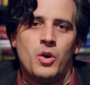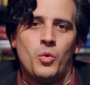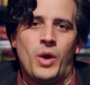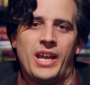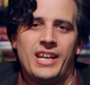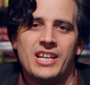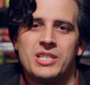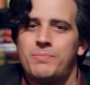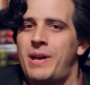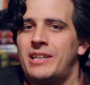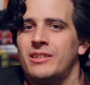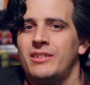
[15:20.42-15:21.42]
Wayne heads
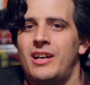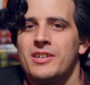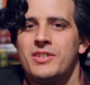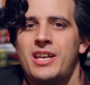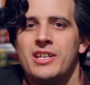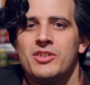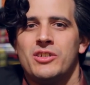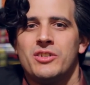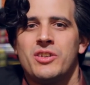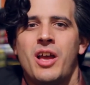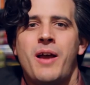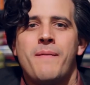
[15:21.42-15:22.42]
back to Los
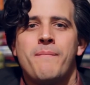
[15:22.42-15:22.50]
Angeles.